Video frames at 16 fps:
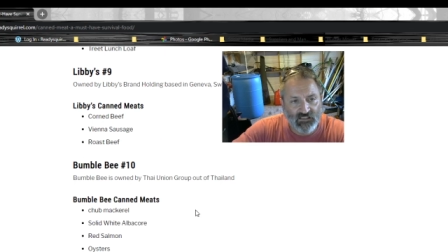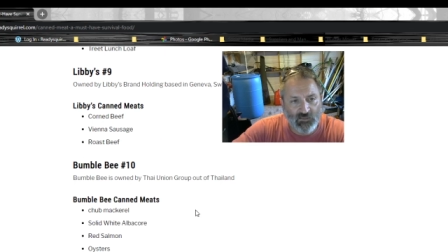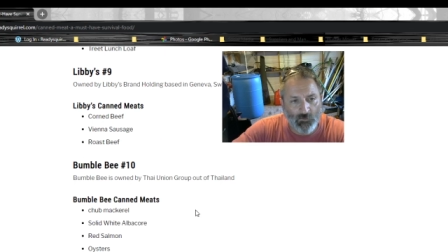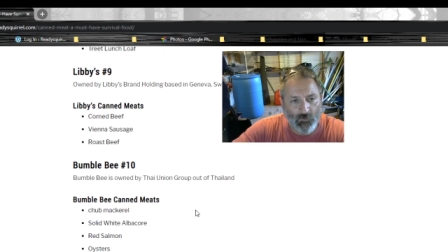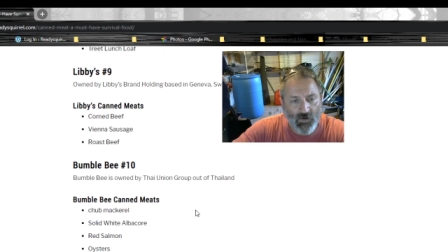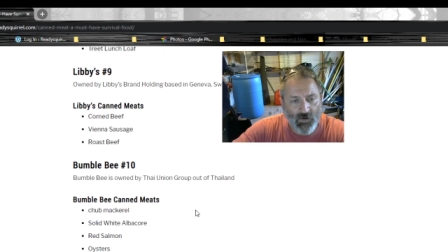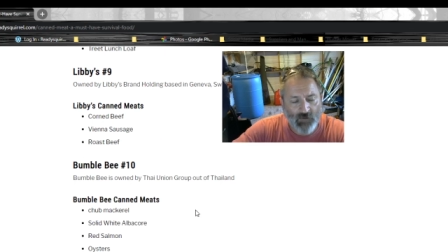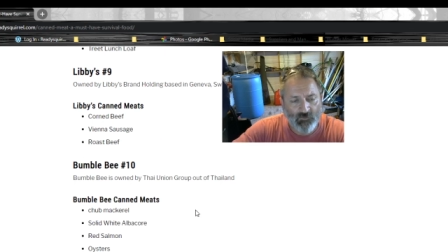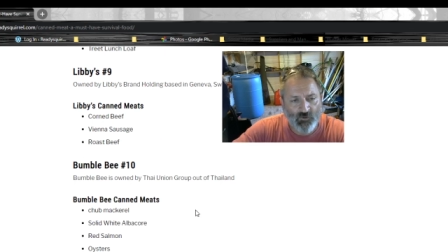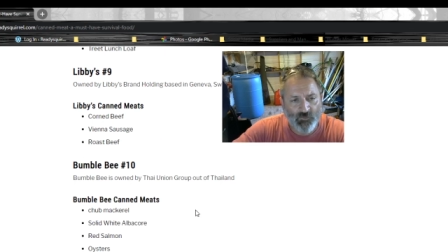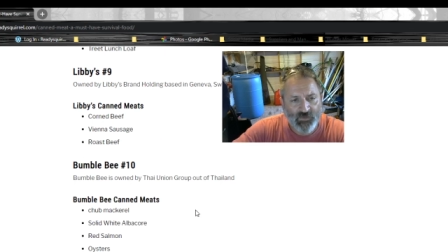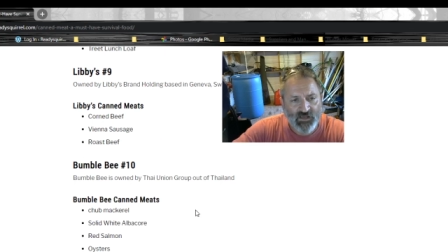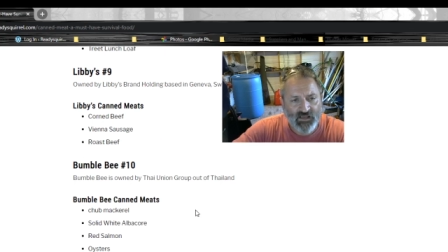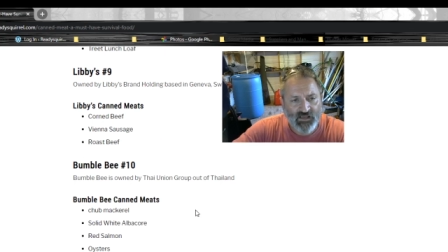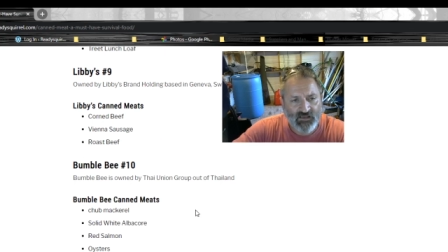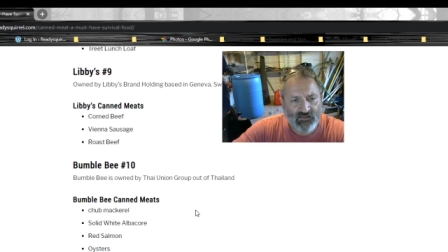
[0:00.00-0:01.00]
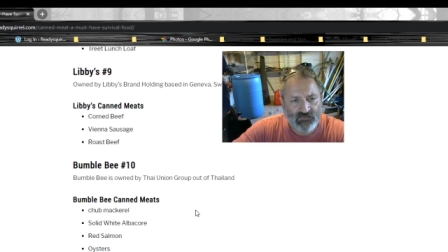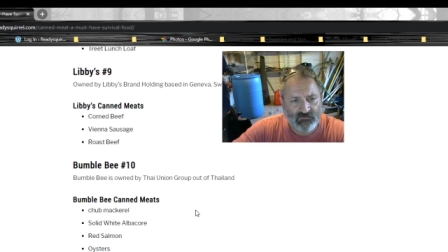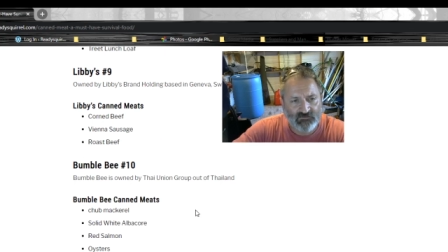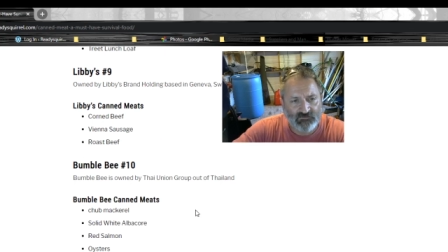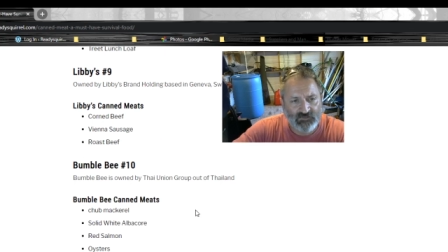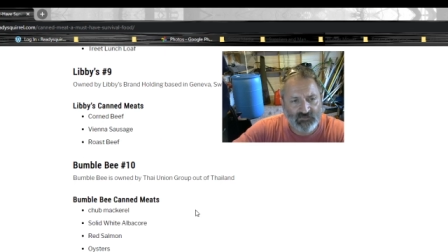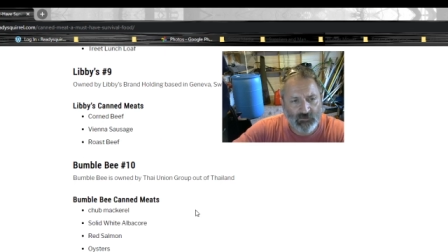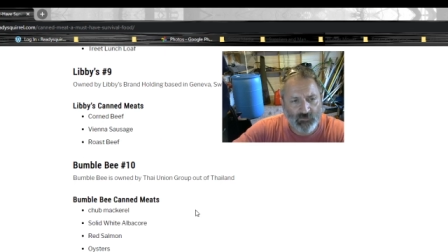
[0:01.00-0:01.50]
Bumblebee,
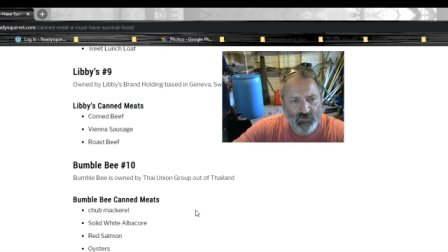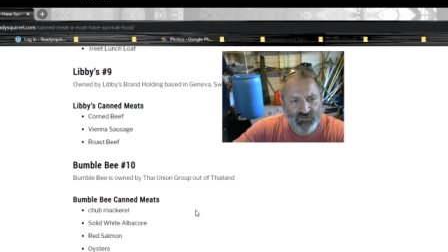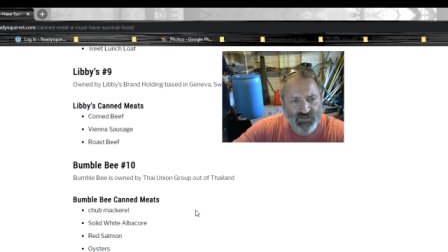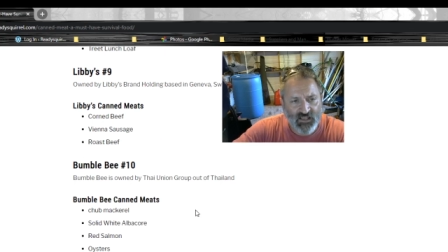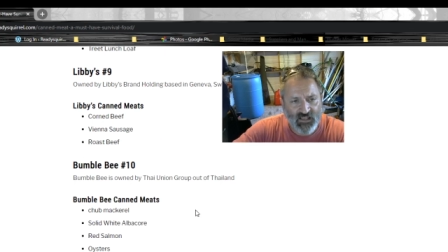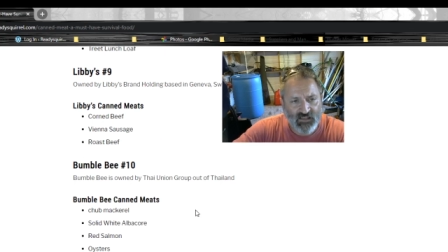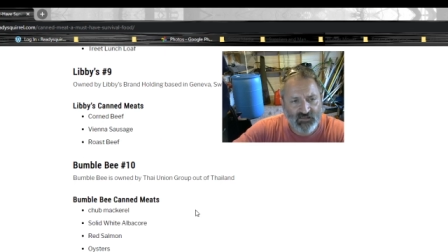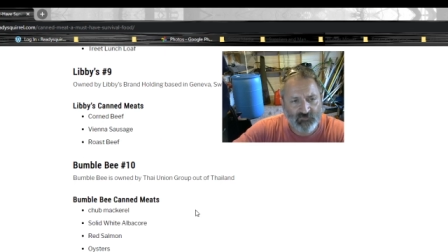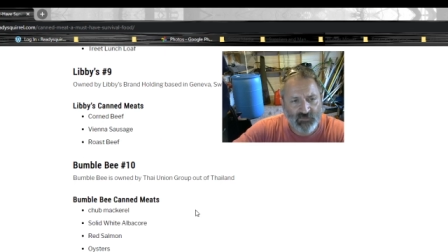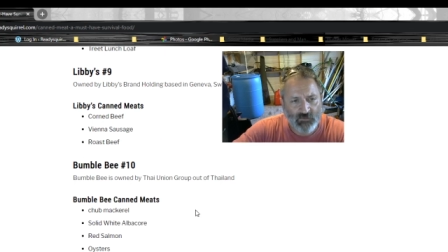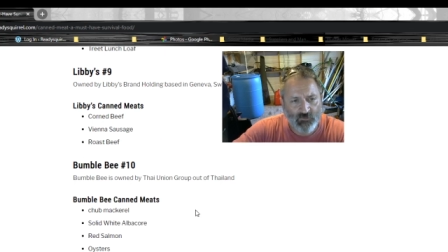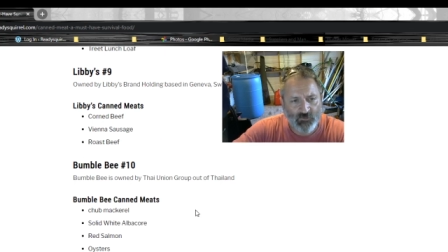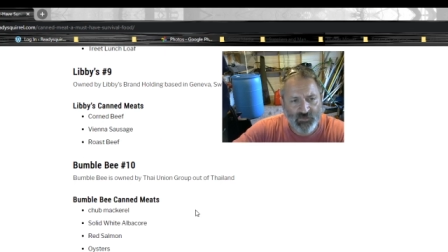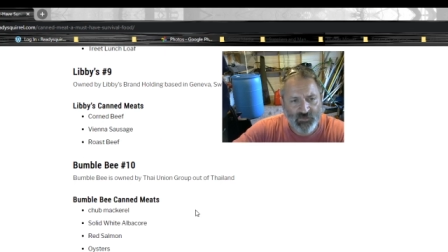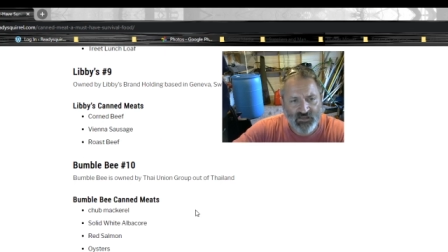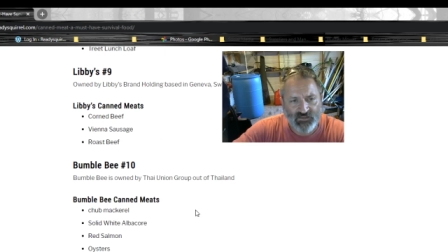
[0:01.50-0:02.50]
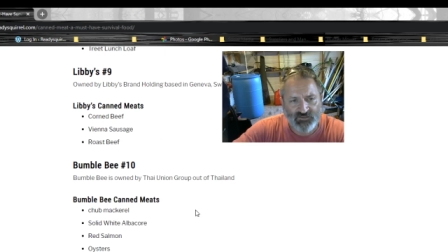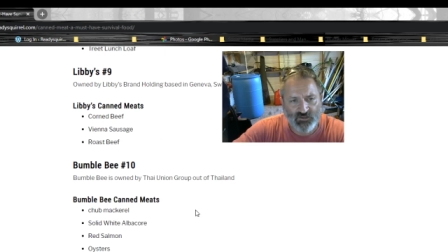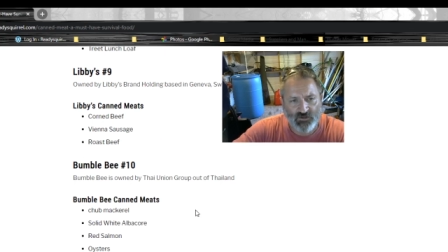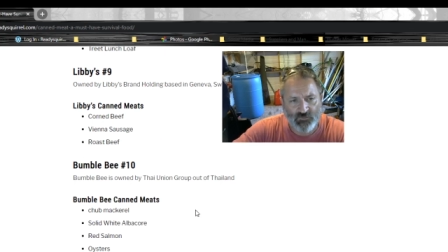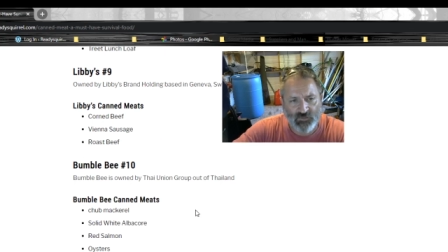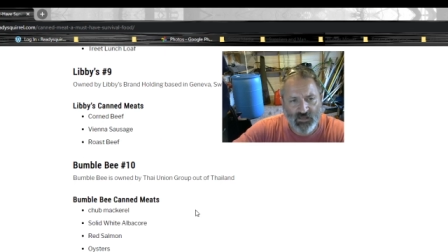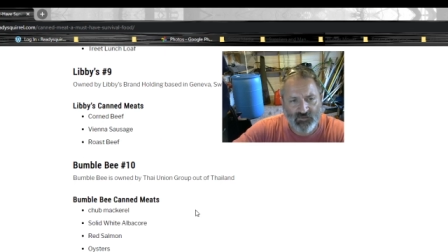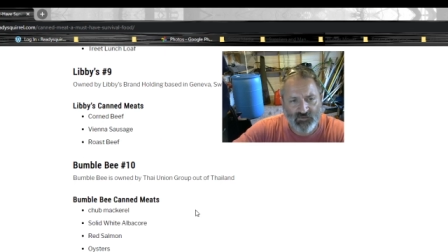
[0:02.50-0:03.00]
number 10. Bumblebee is
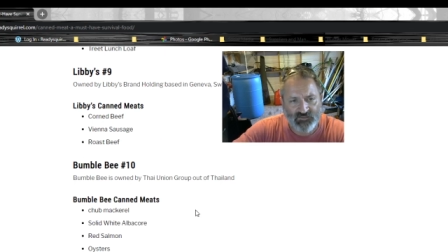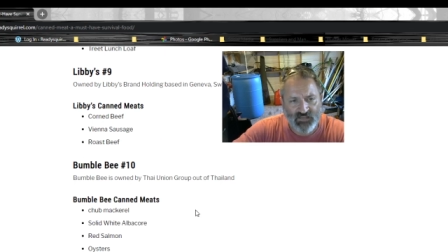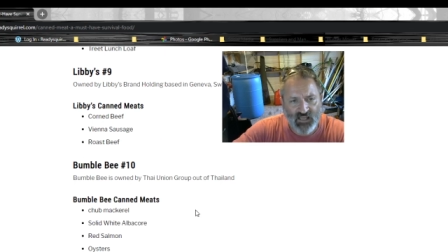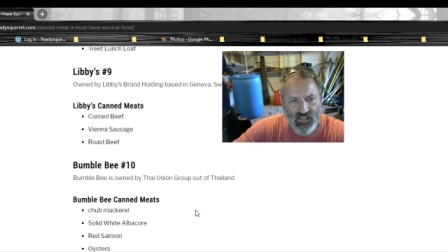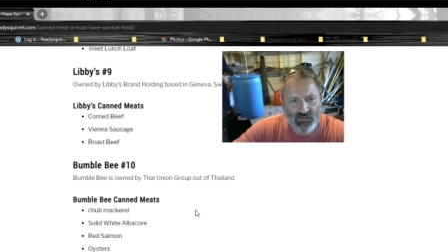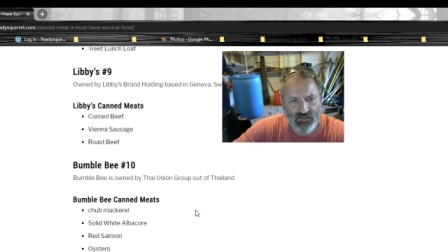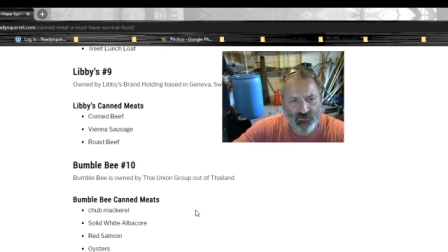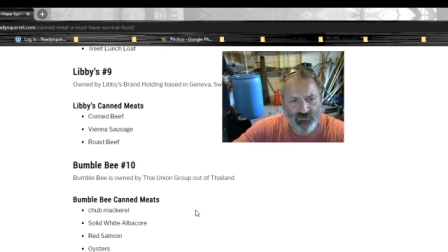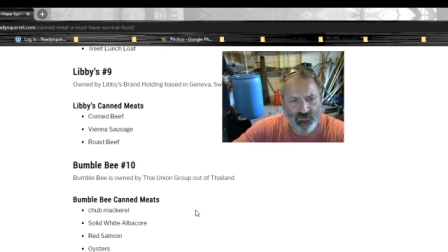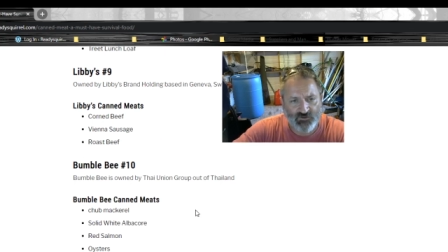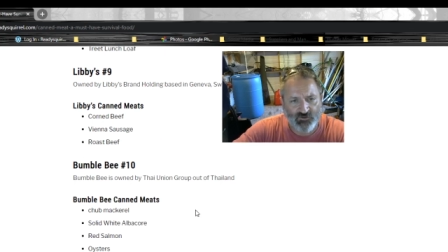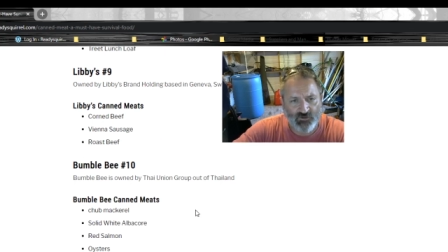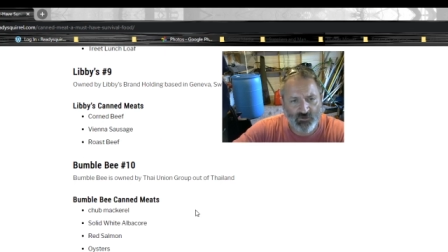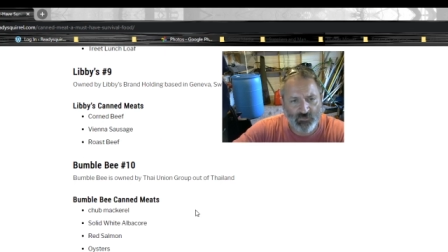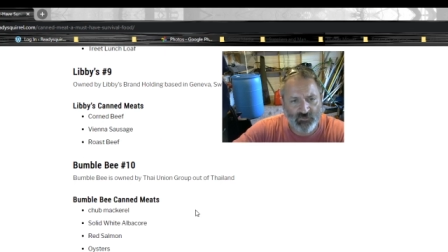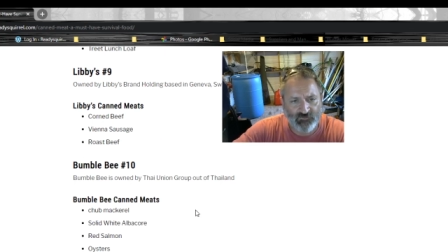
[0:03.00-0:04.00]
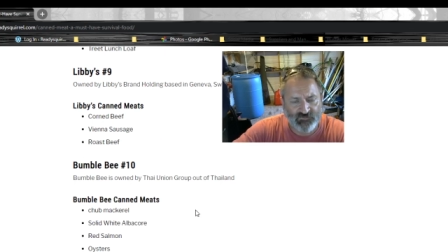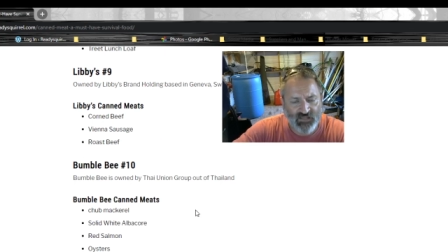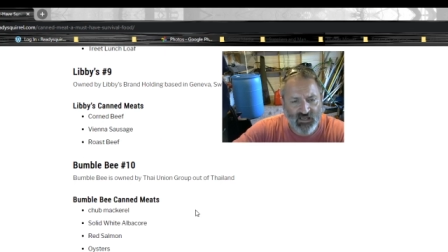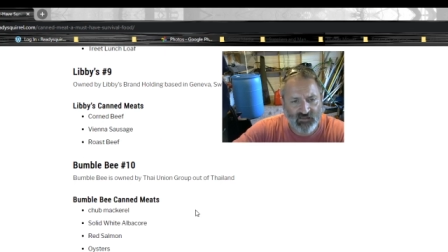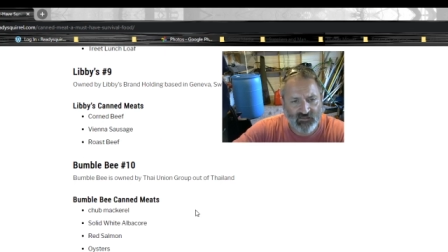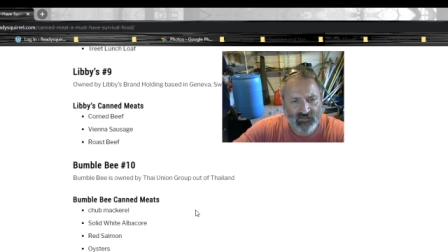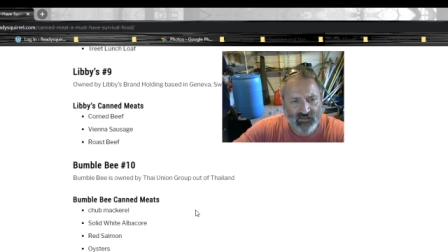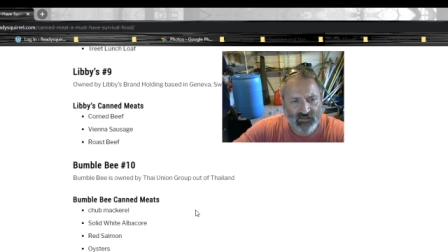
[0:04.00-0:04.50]
owned by the Thai Union Group of
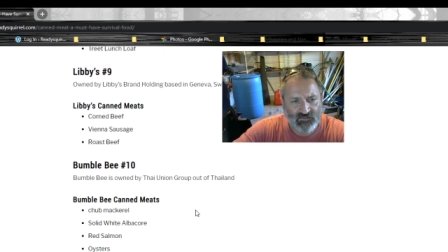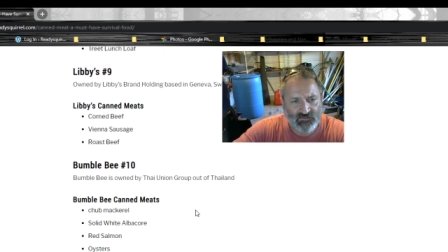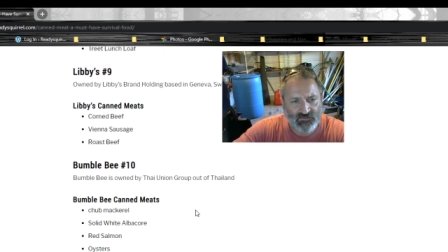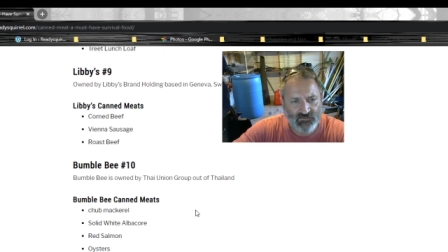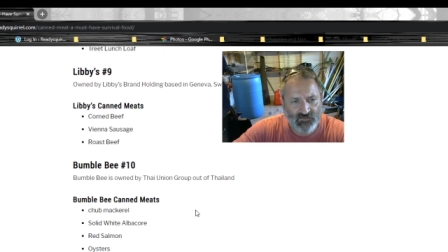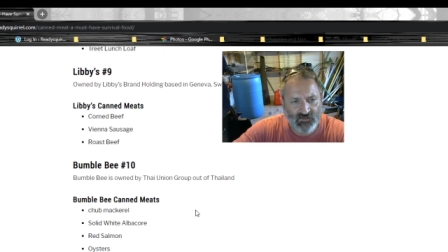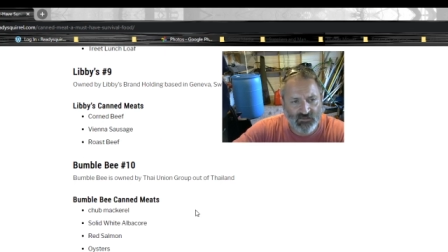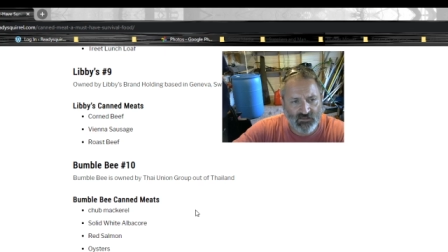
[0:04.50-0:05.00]
Thailand.